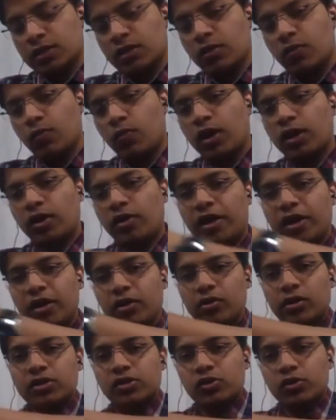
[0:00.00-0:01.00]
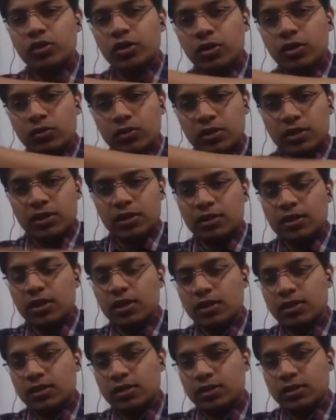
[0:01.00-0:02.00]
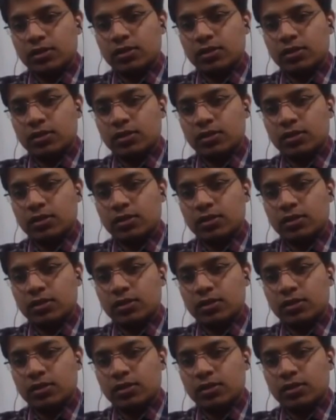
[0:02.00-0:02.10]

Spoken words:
What trade unions shouldn't do, this is the list.